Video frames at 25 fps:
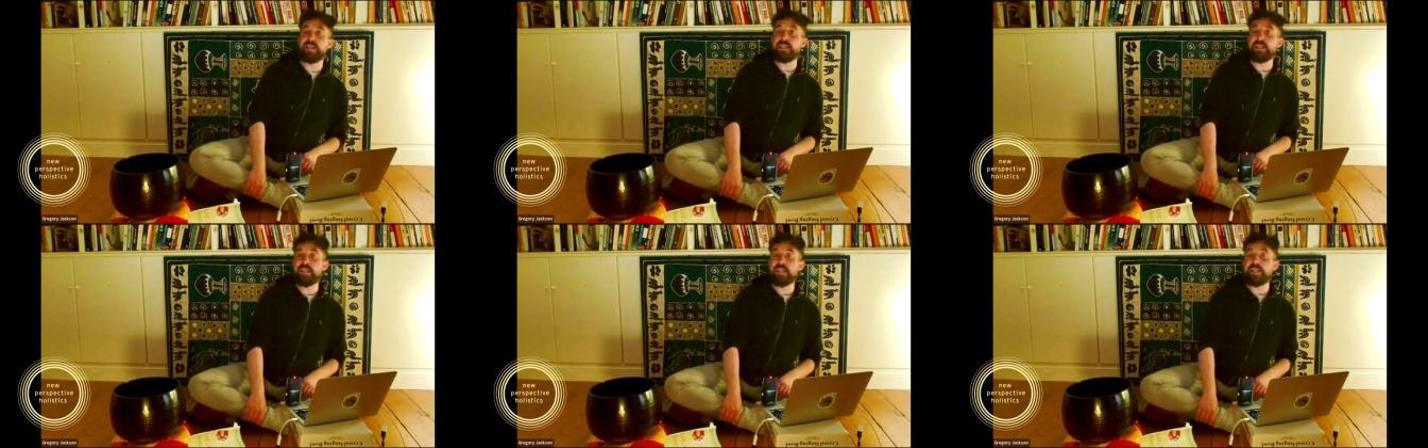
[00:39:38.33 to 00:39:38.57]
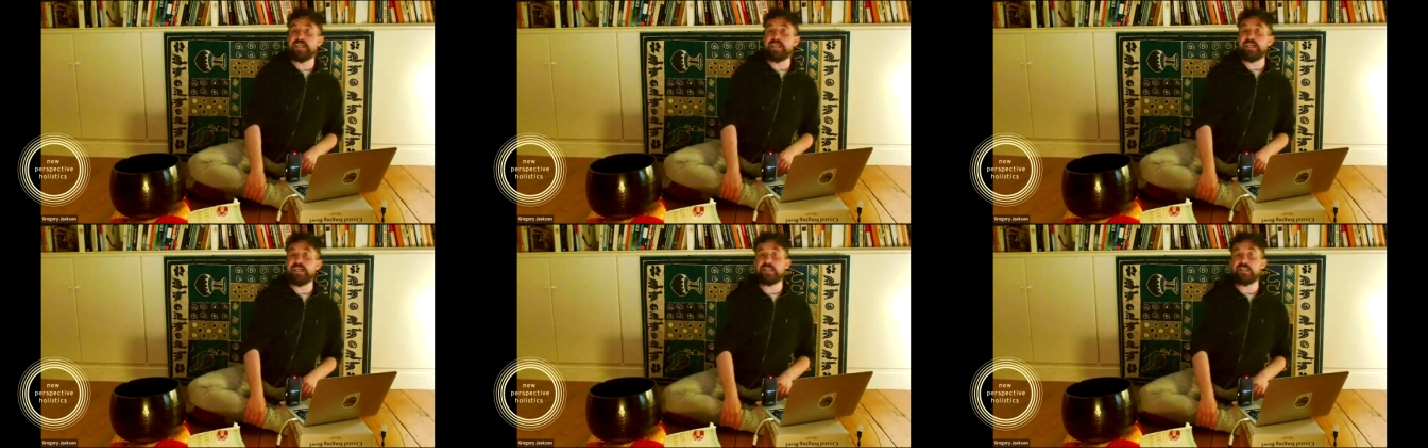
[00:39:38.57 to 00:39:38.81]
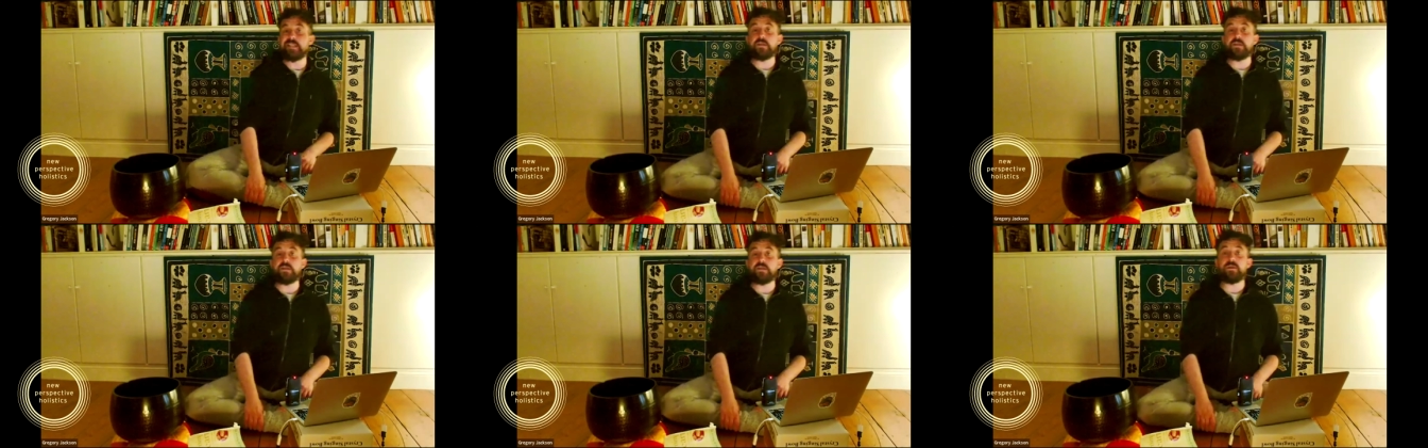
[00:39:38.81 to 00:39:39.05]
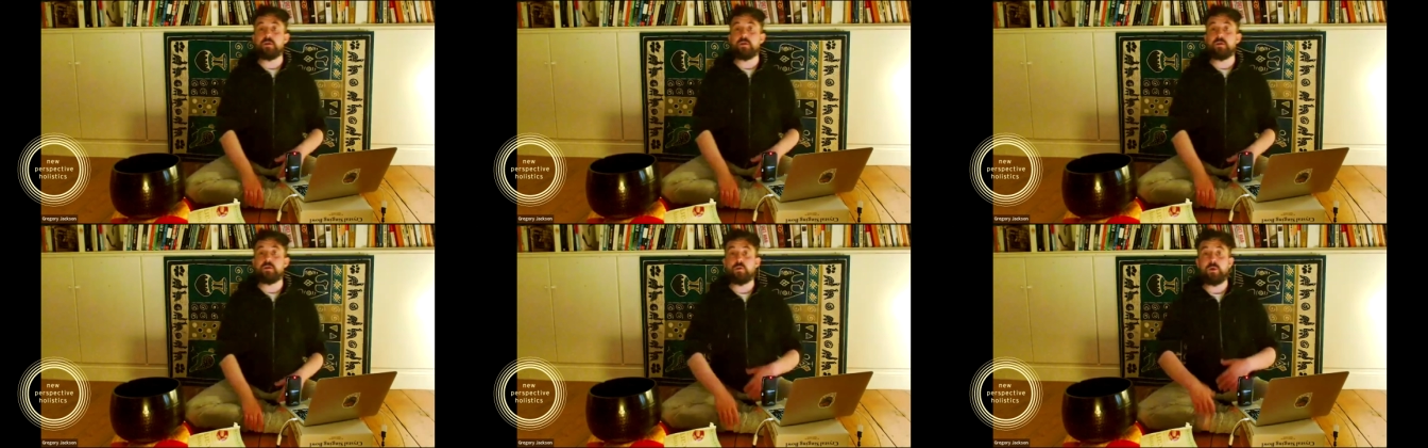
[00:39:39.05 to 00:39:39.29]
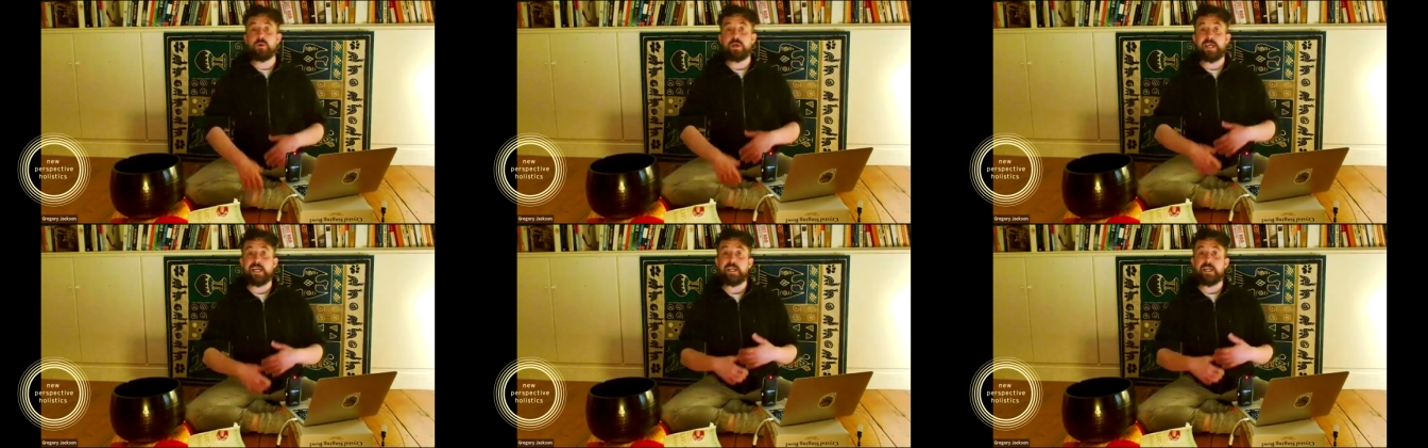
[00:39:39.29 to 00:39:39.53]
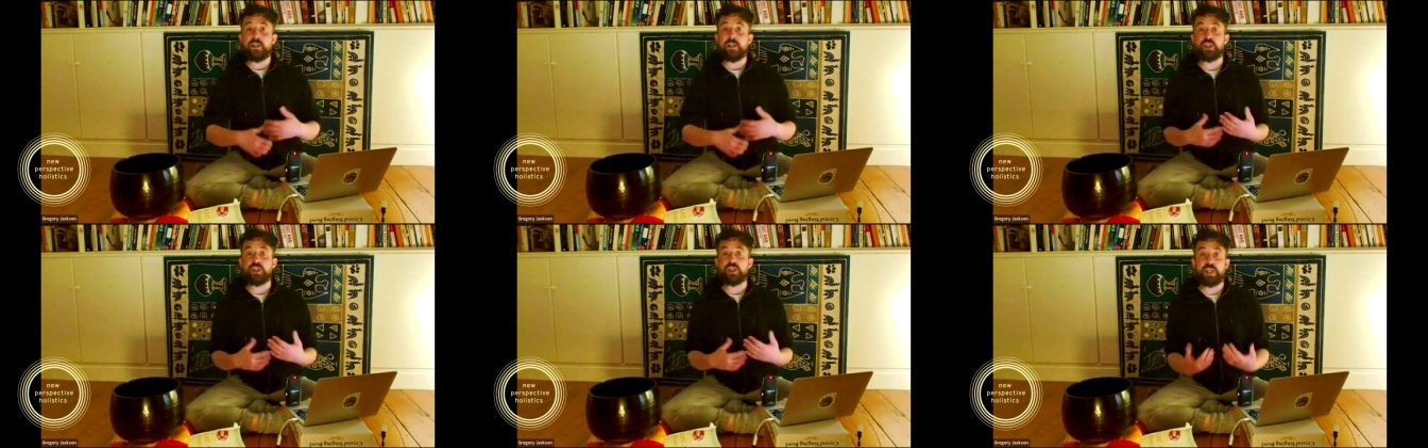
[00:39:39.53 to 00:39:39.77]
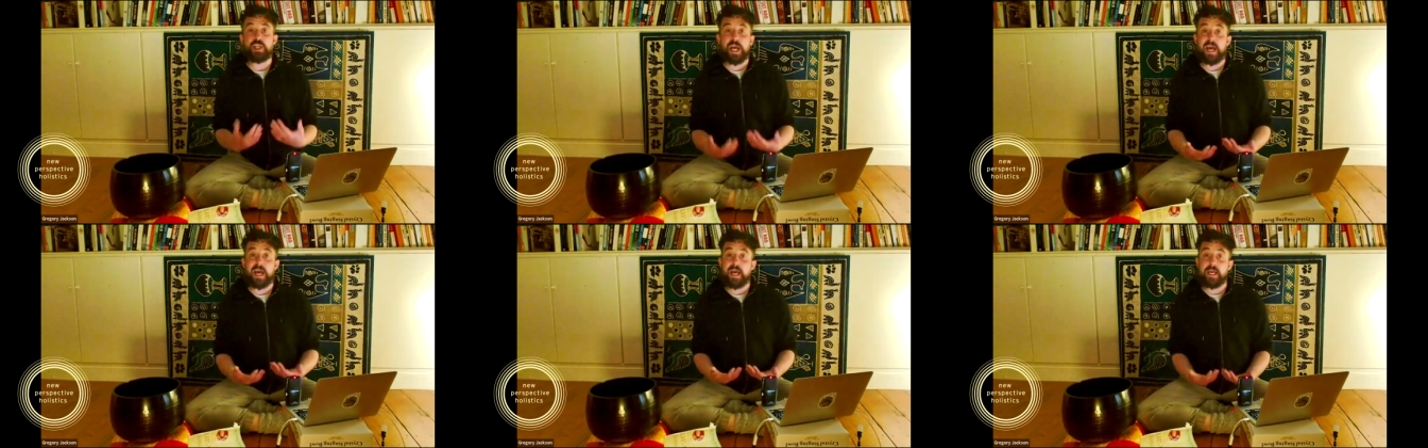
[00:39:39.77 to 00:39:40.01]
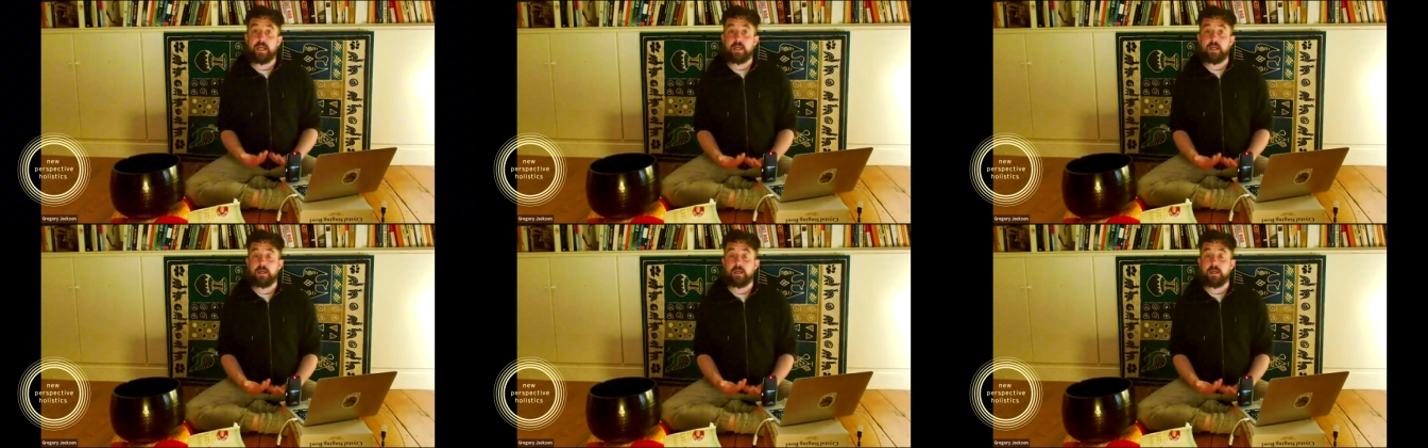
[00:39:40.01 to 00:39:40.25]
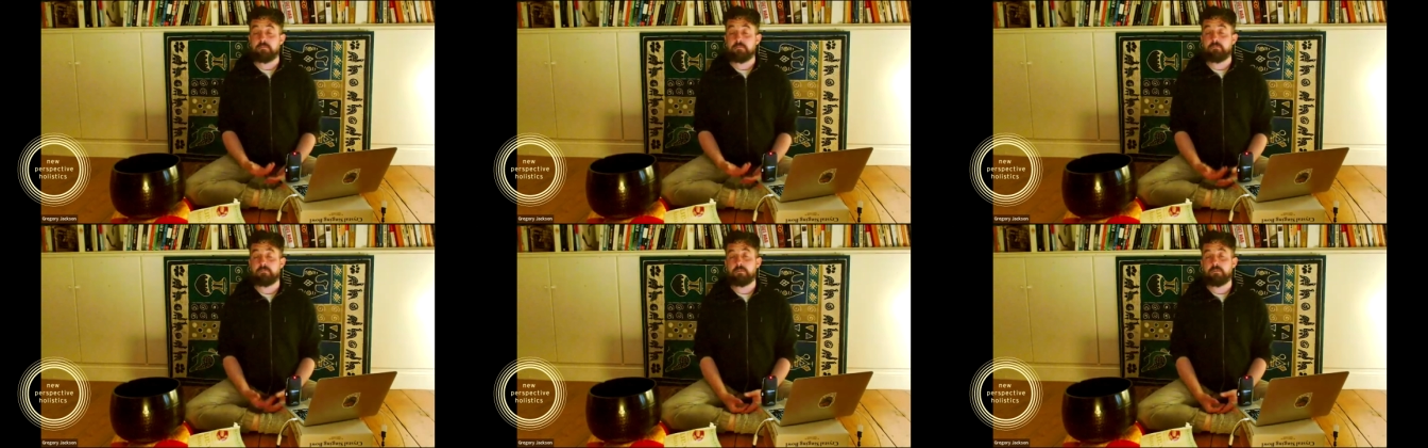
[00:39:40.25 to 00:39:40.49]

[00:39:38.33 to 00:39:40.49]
need to do each day